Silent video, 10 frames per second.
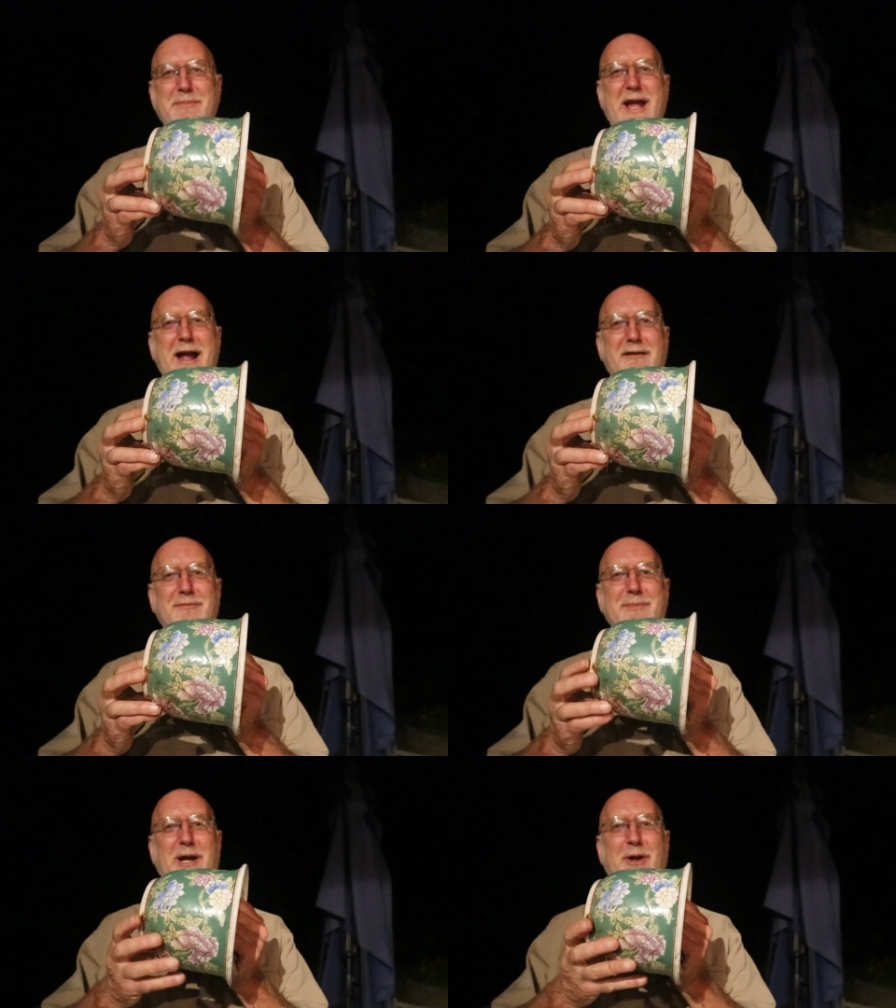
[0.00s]

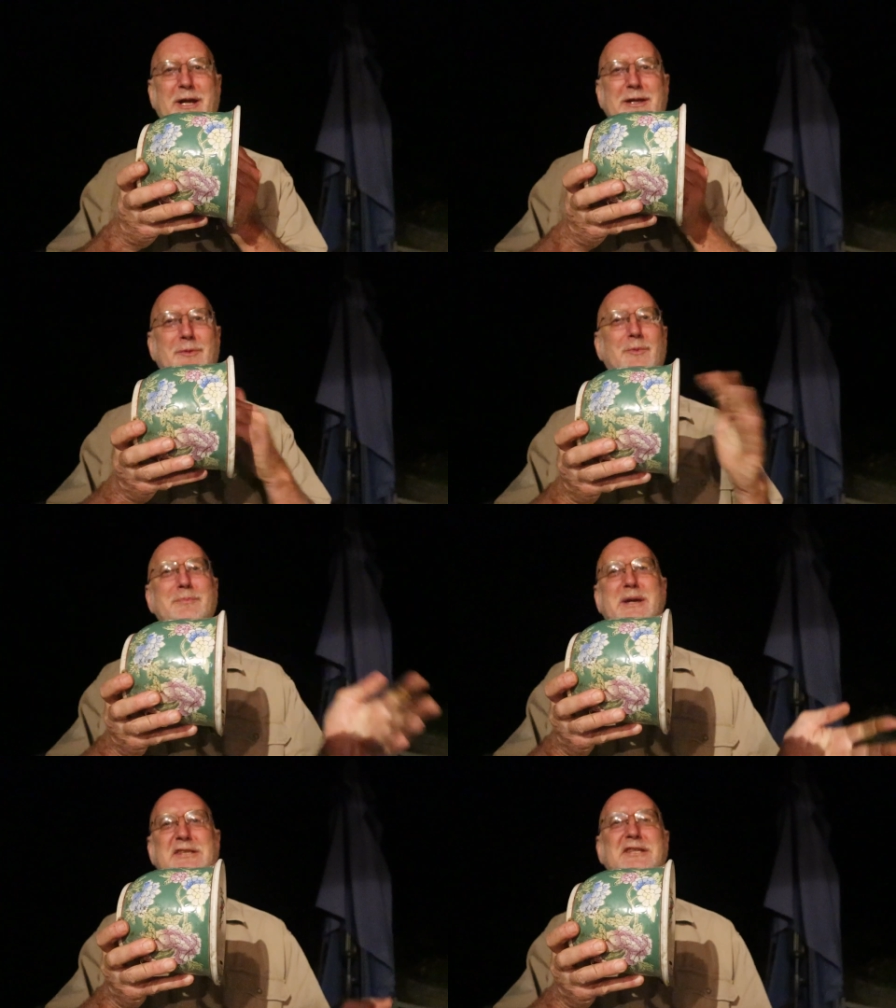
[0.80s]
half buried,
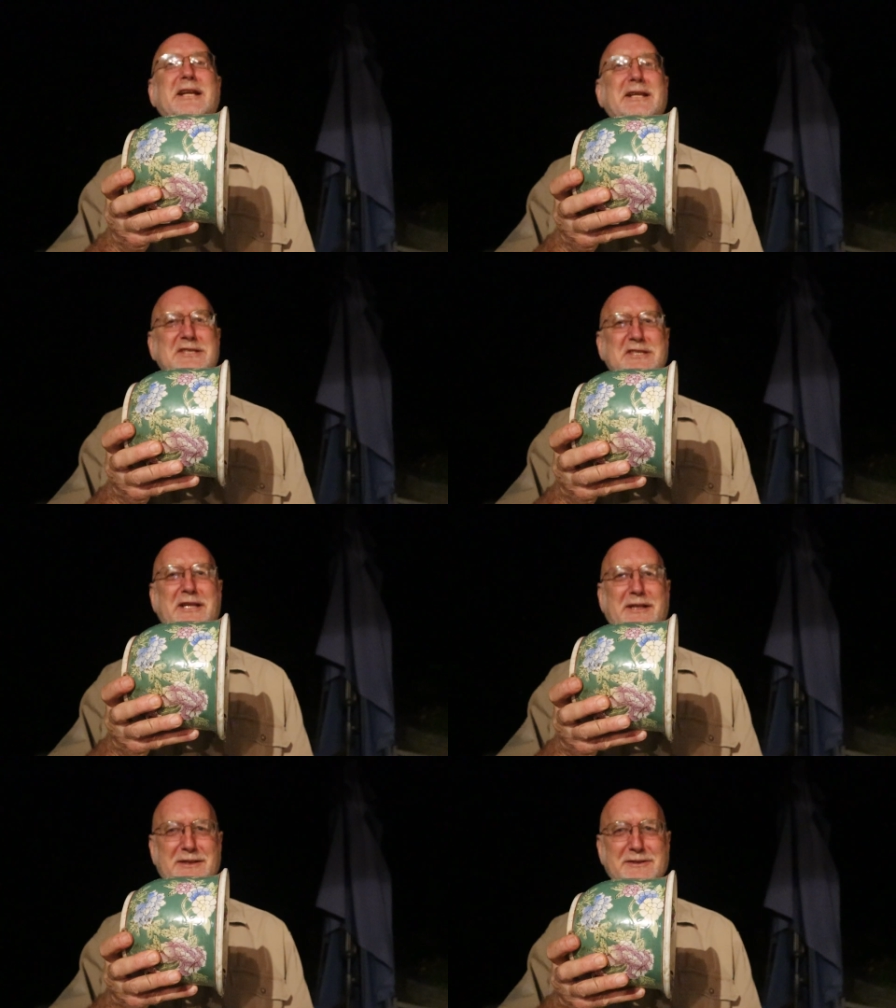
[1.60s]
makes an
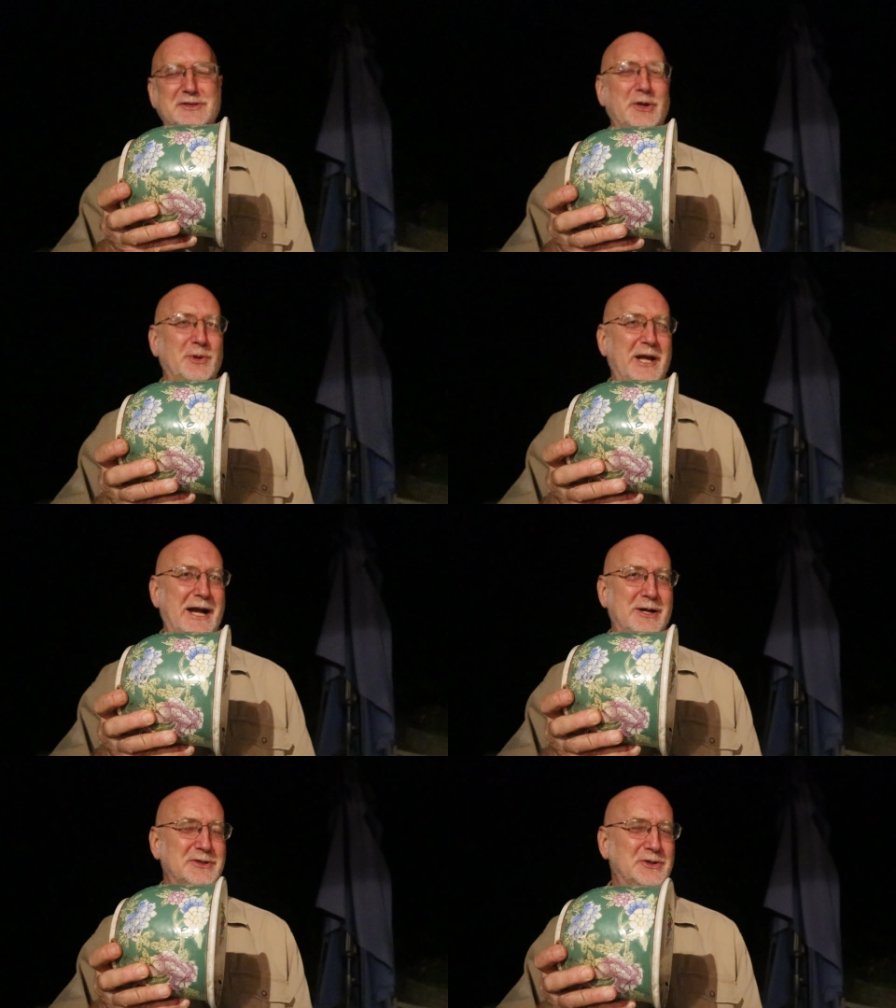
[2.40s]
instant toad
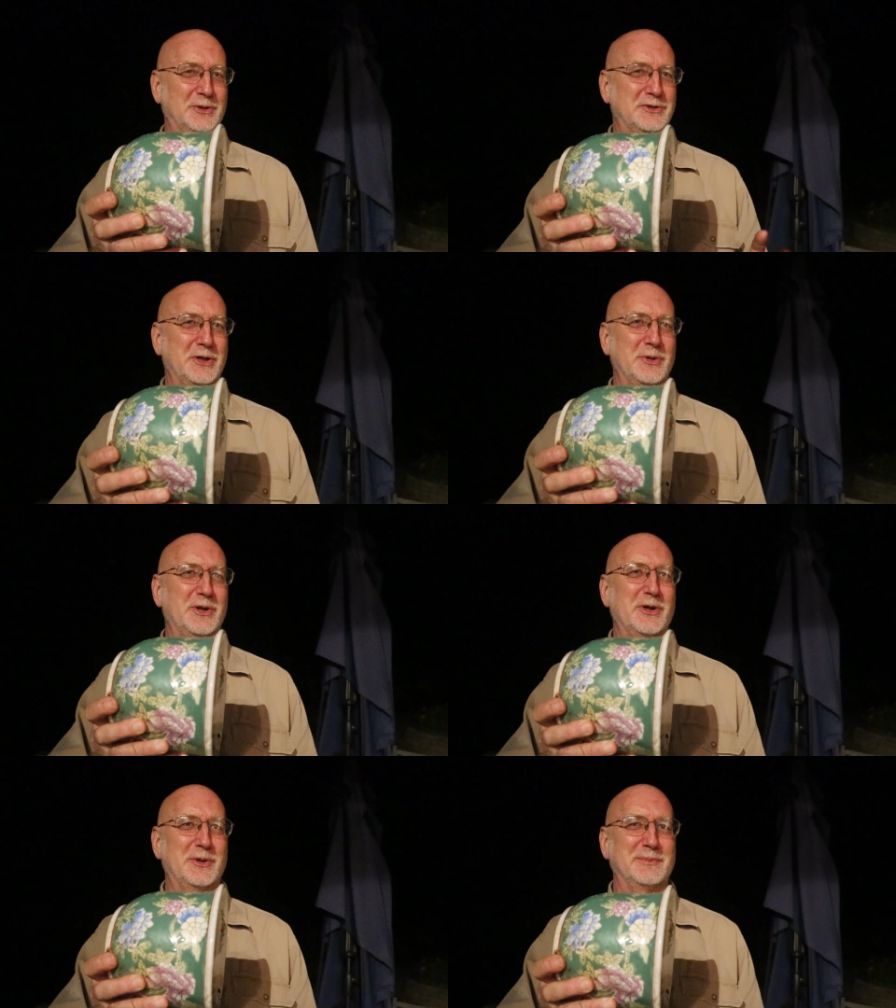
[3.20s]
house or toad
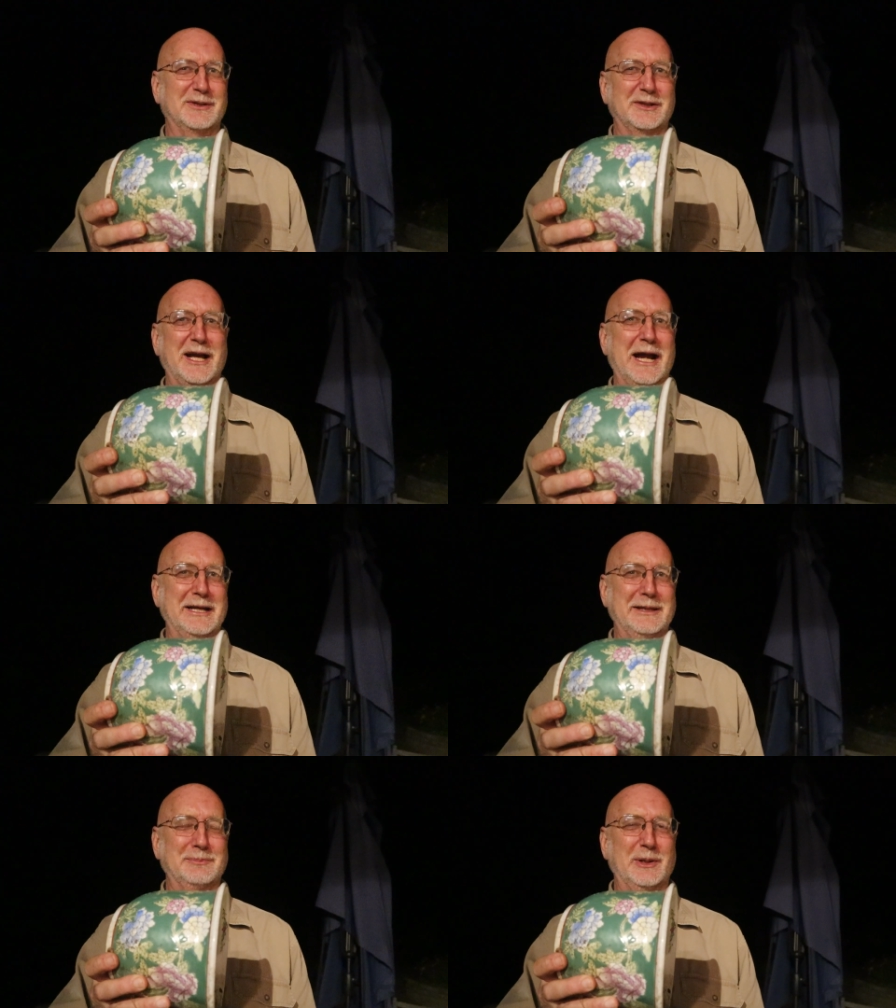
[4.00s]
home, a
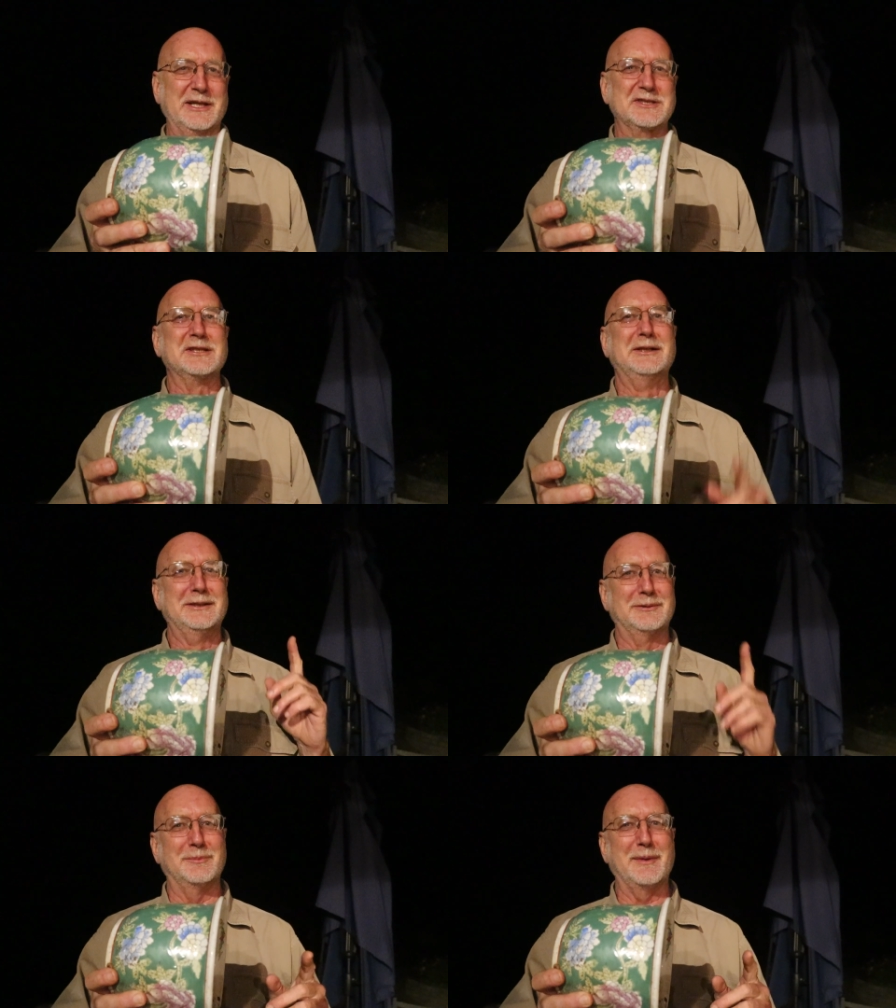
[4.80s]
hiding place.
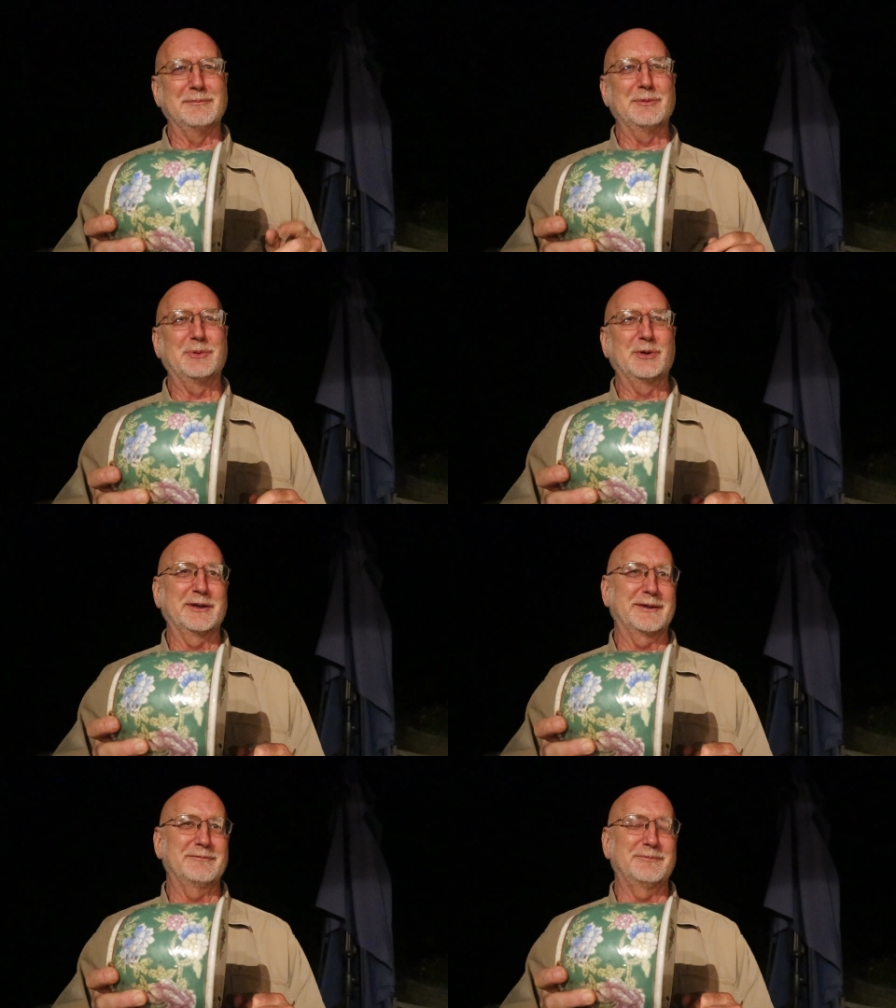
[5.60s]
Remember
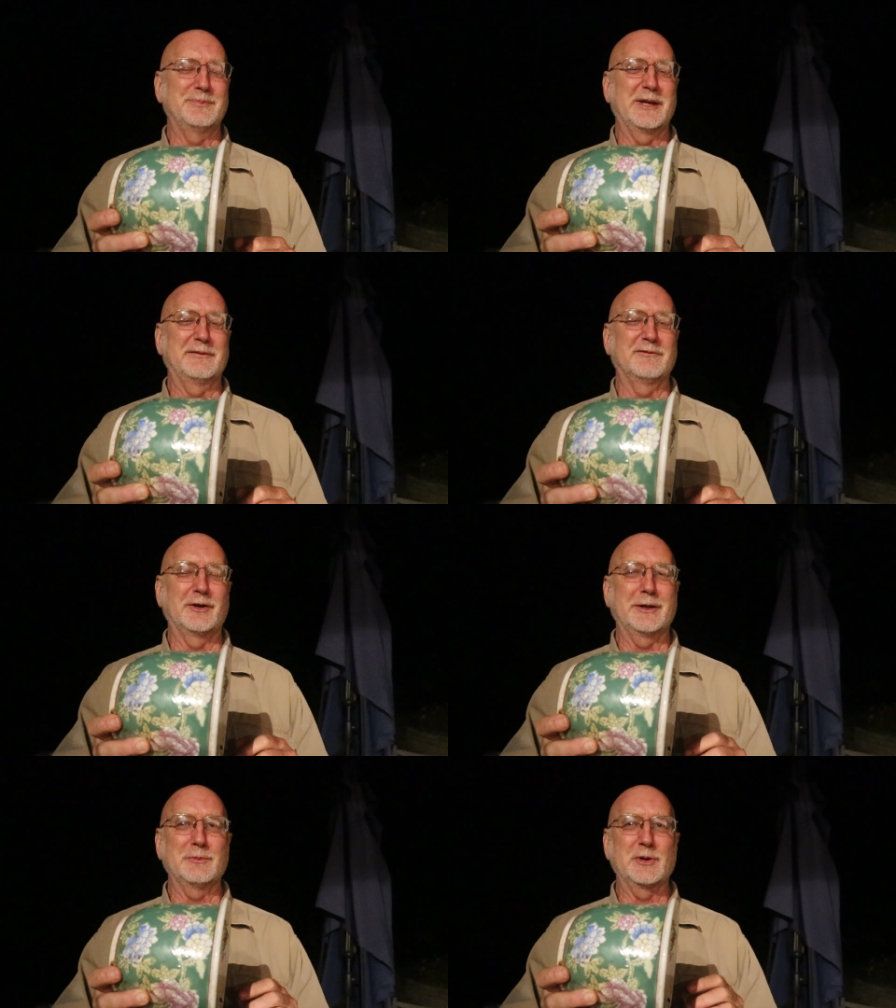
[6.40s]
putting them in
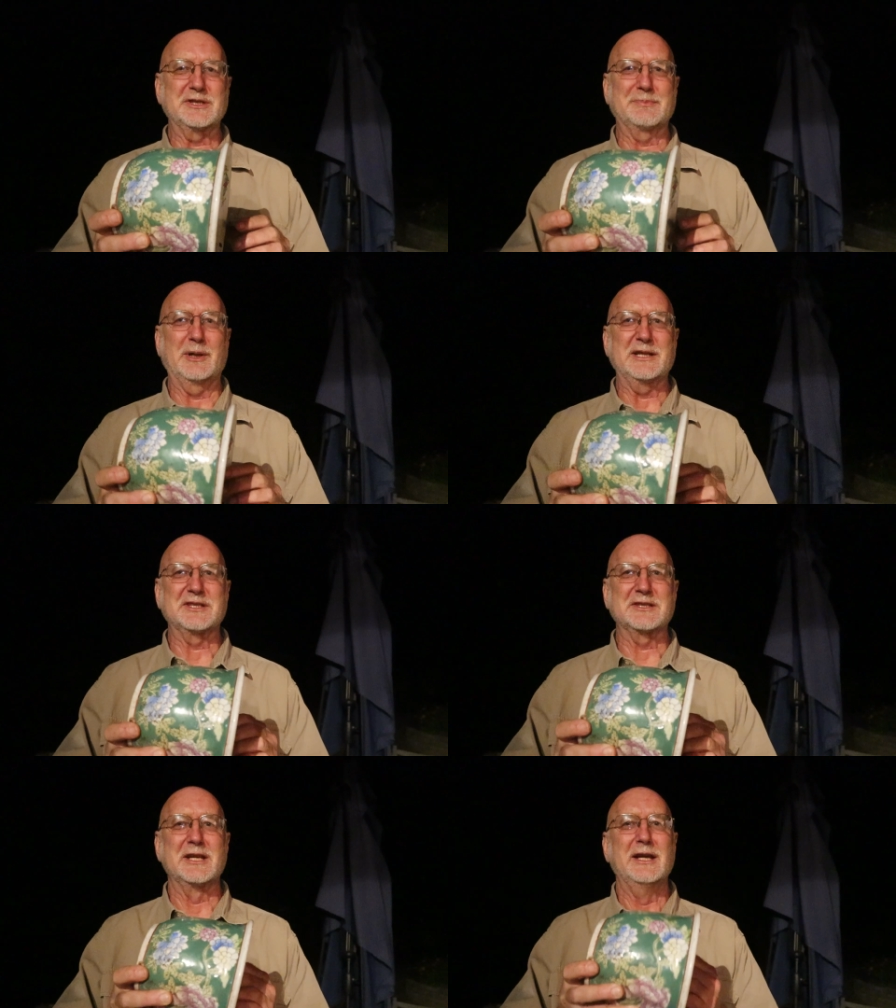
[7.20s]
very moist
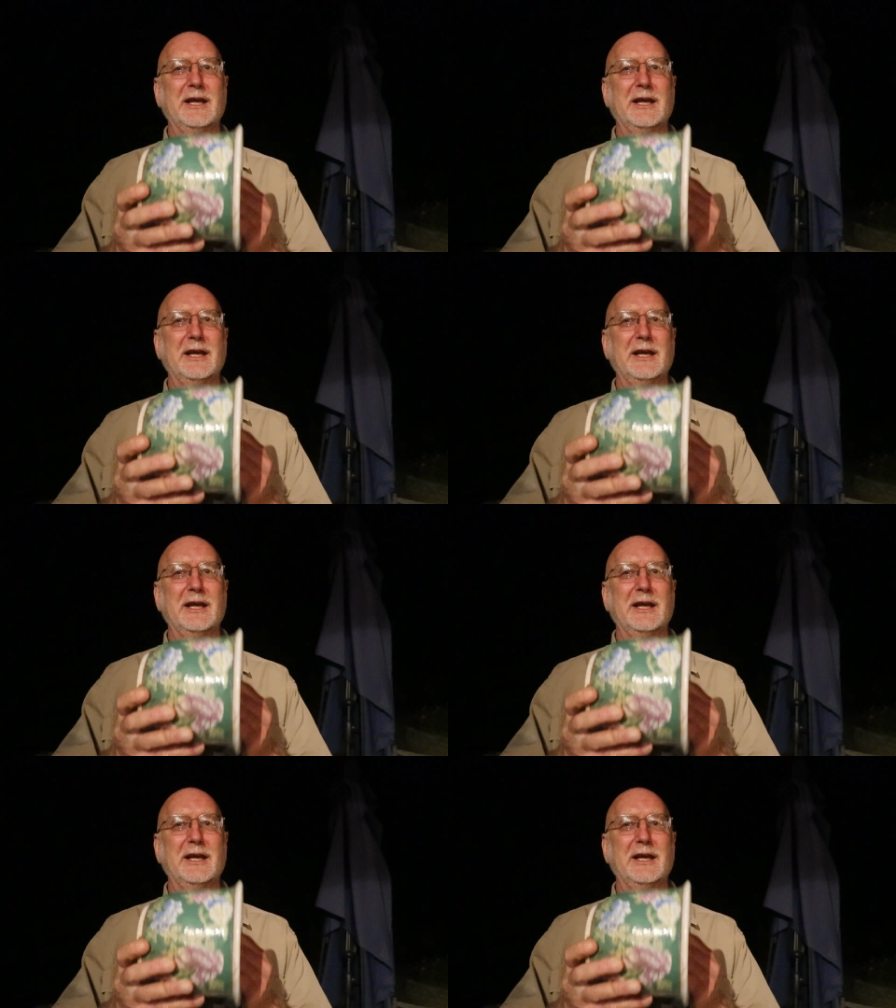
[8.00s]
places.